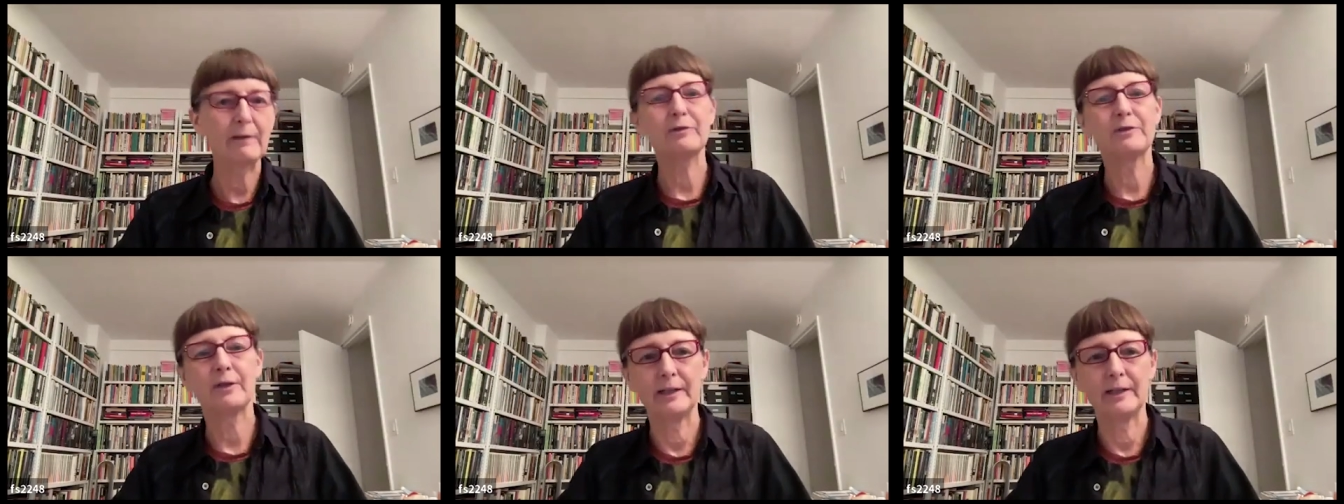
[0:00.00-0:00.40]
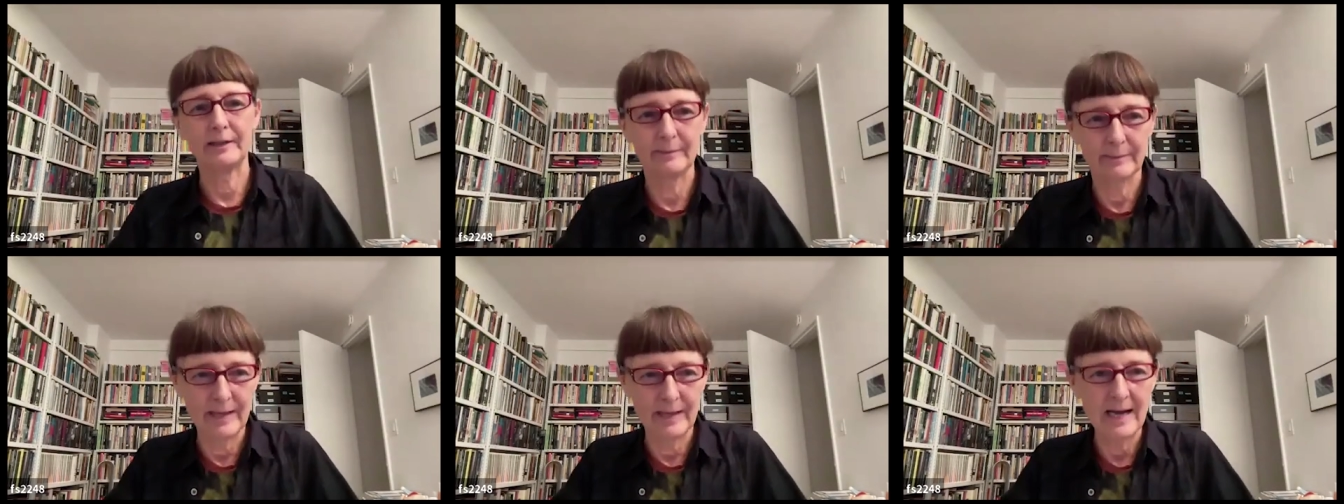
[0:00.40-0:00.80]

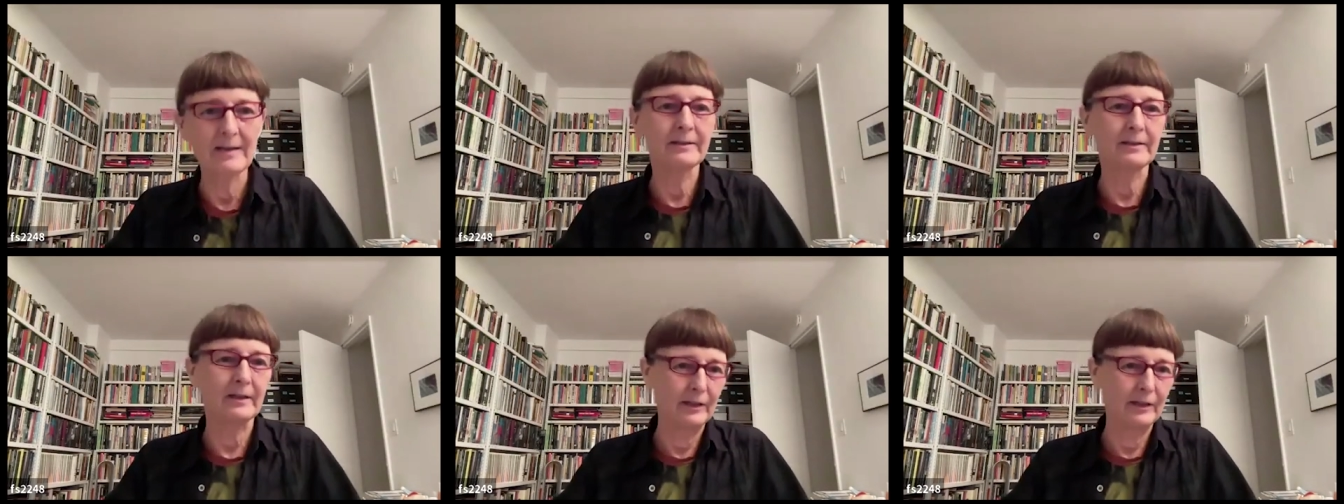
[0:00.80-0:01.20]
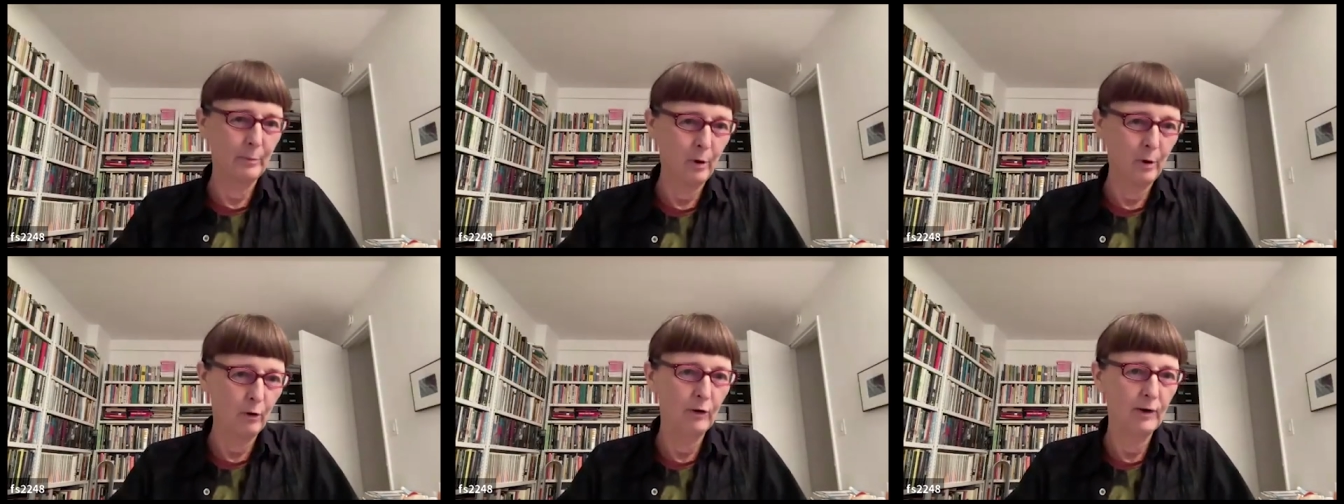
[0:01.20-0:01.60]
outside outside
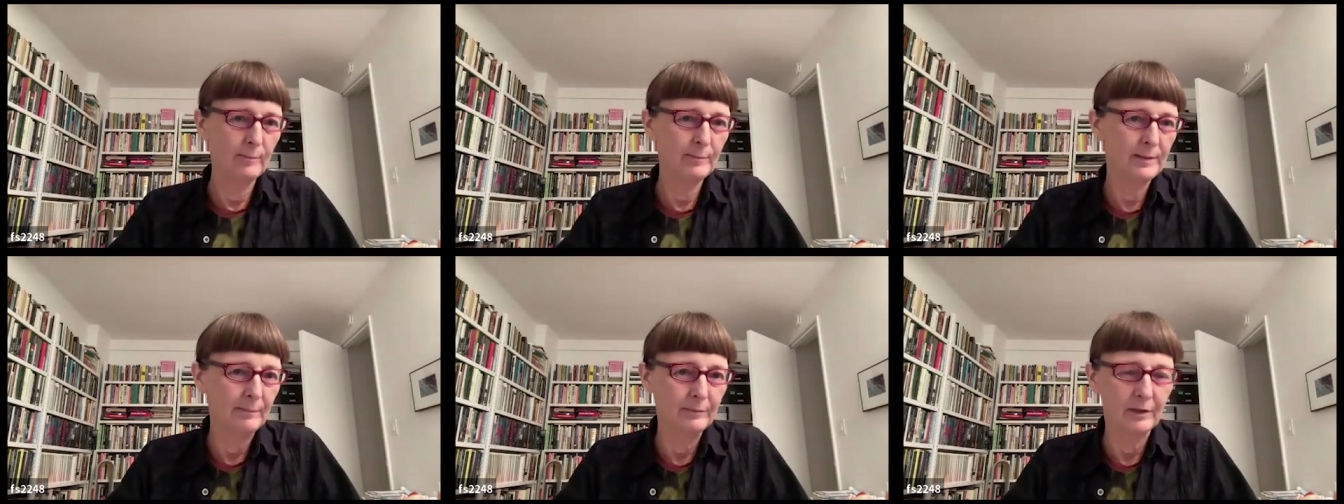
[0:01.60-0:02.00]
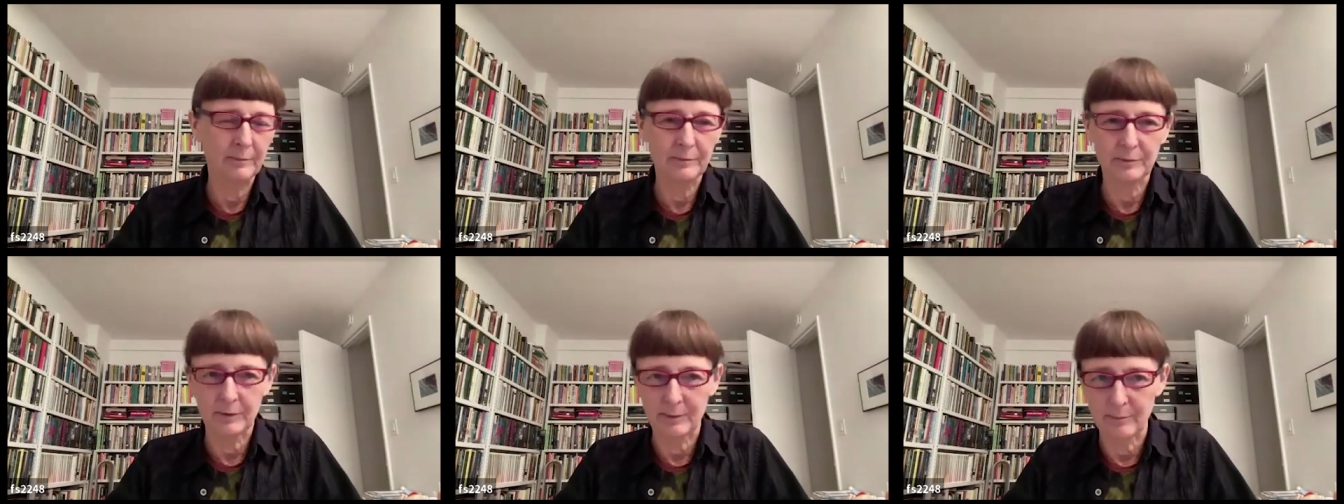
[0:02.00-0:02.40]
the program,
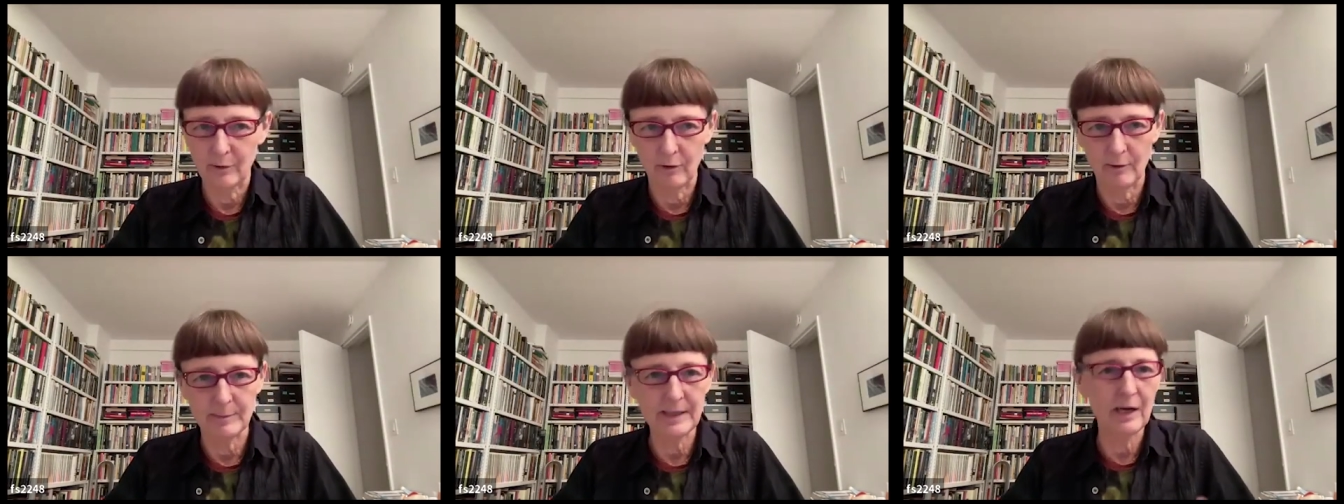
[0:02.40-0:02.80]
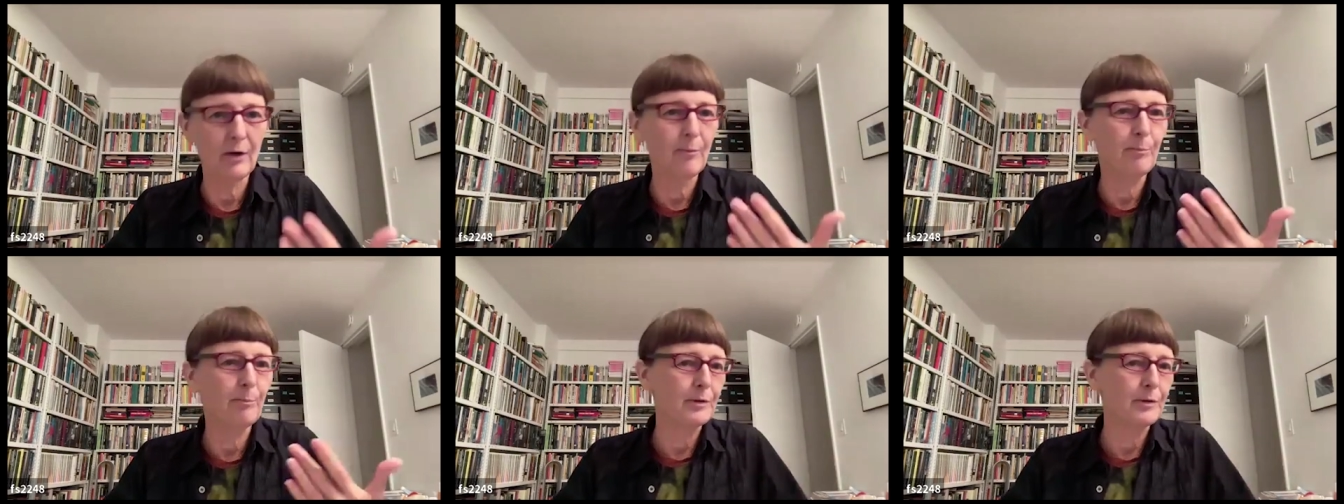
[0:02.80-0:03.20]
sometimes with the program's
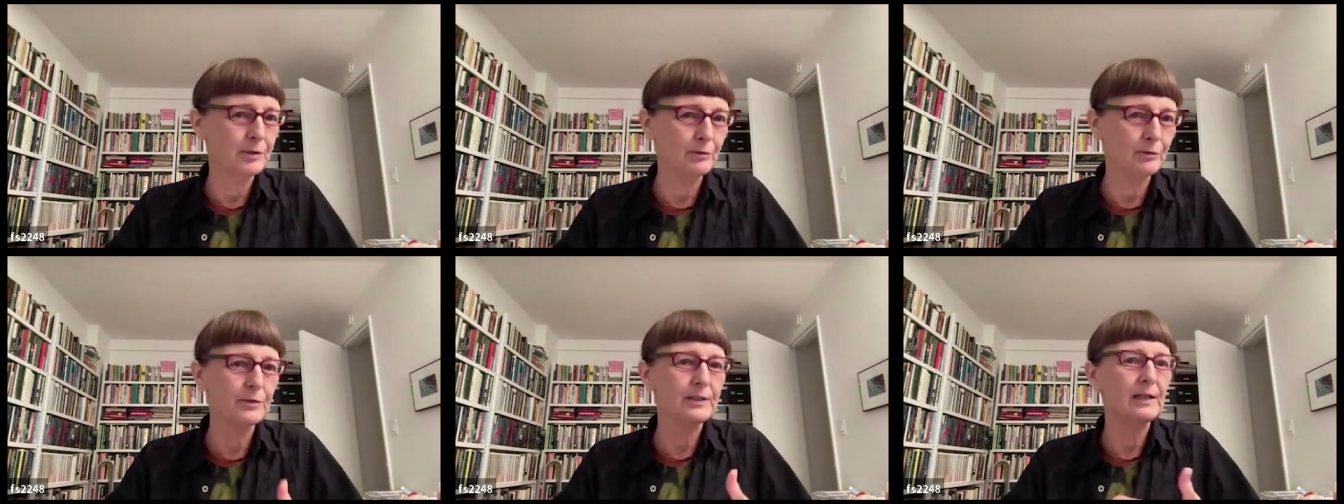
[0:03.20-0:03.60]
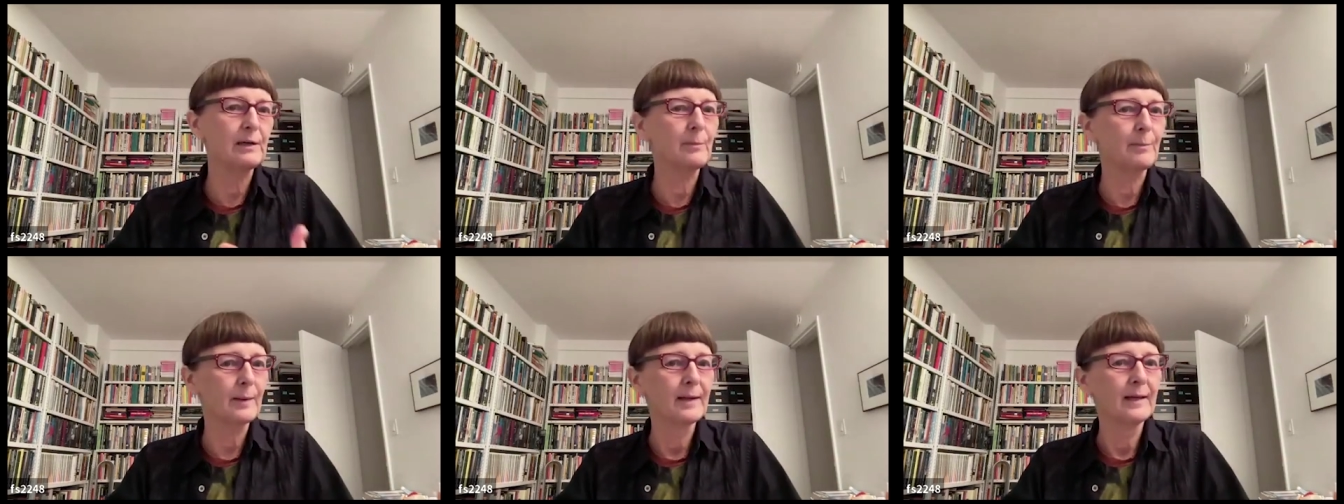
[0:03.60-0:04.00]
help or the school's
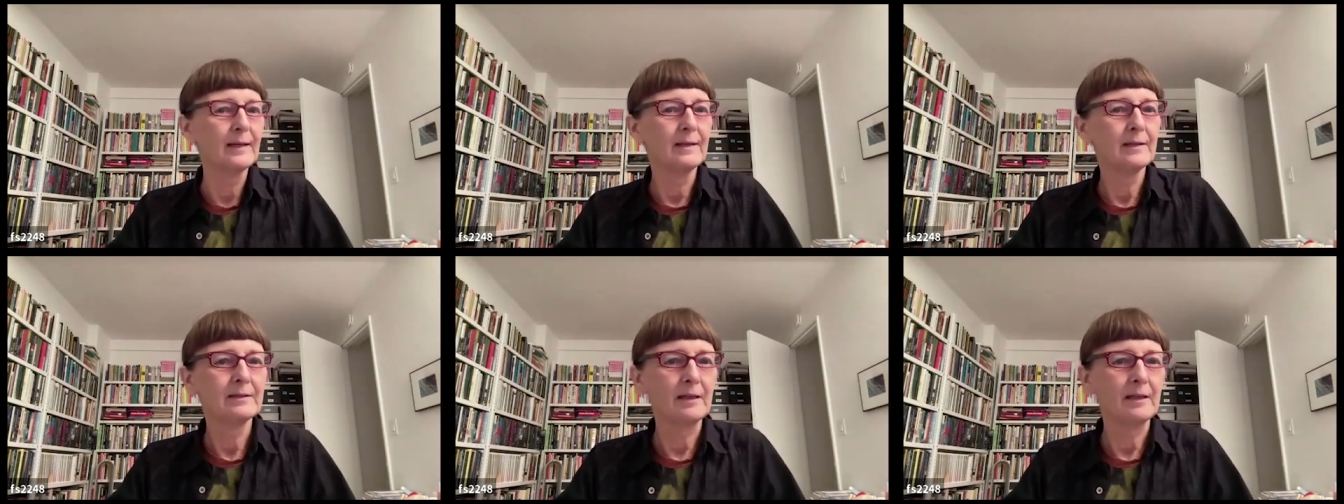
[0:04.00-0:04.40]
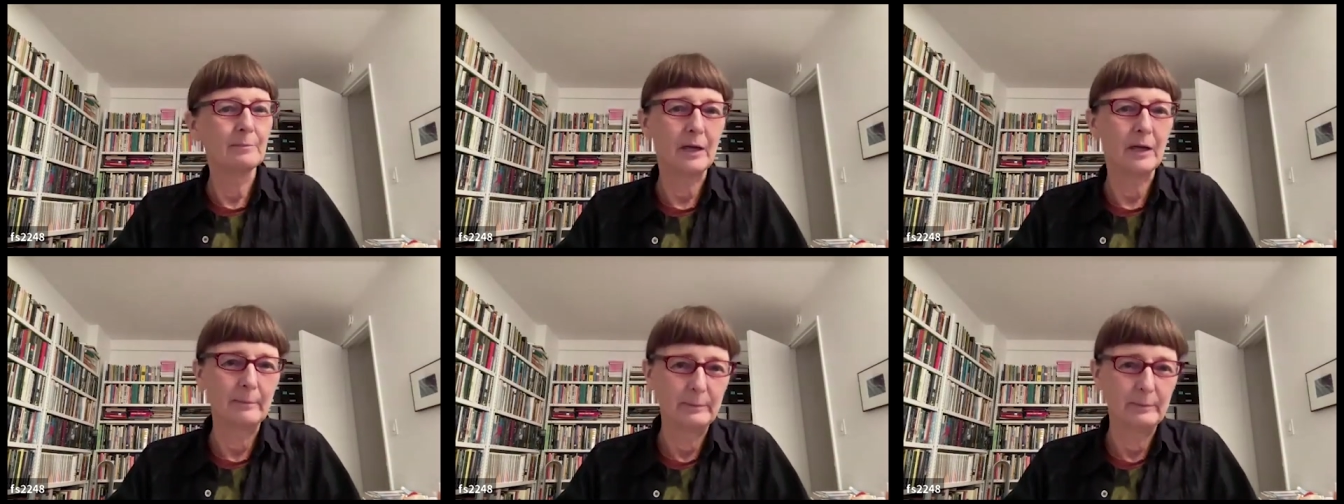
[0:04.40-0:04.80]
help,
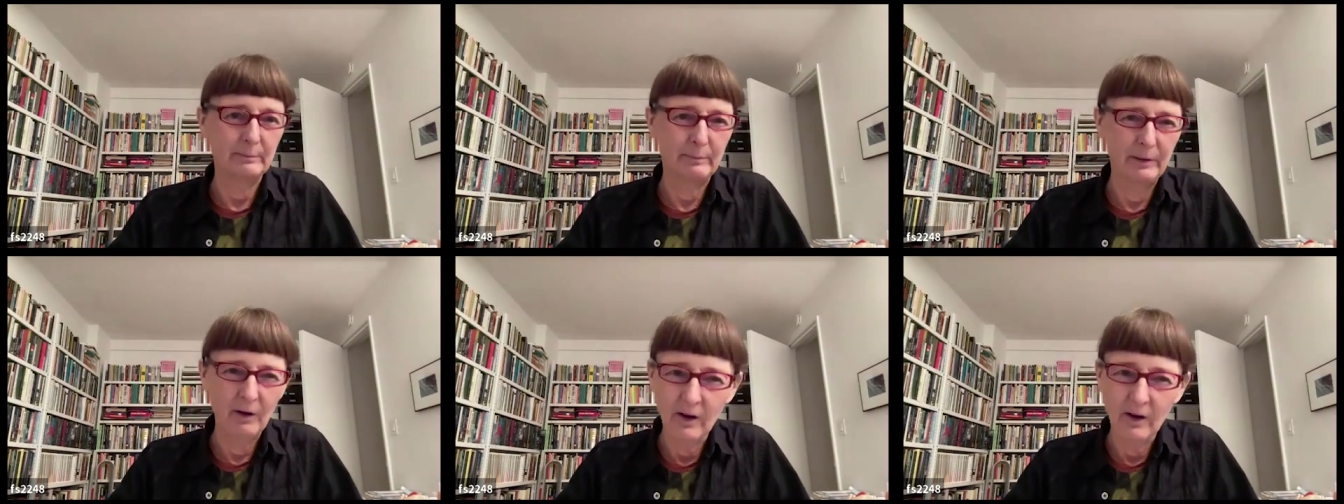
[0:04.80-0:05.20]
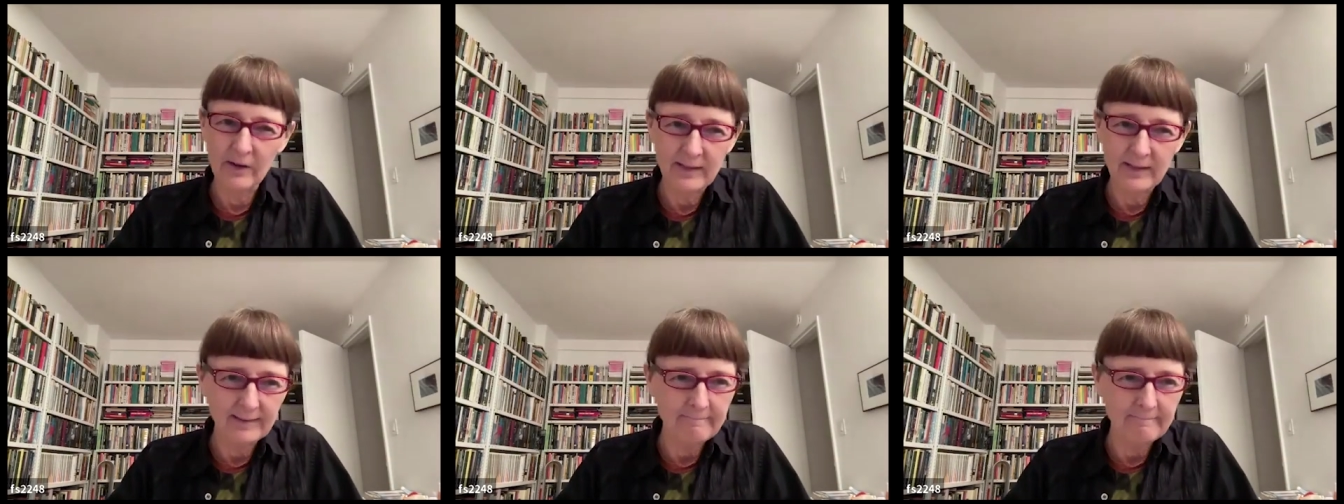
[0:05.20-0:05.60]
sometimes
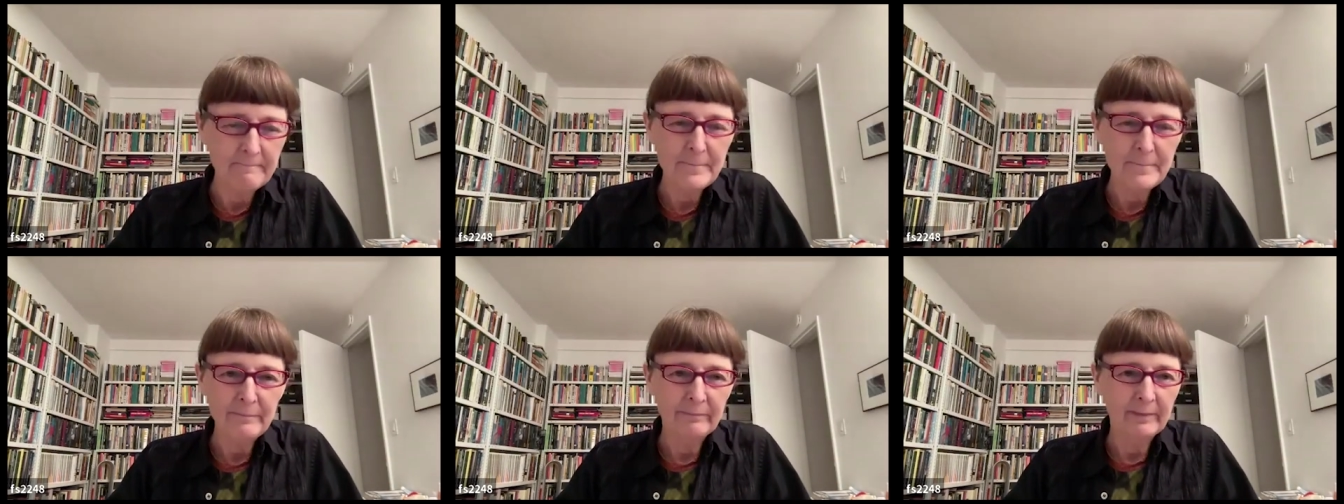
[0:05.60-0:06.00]
beyond it,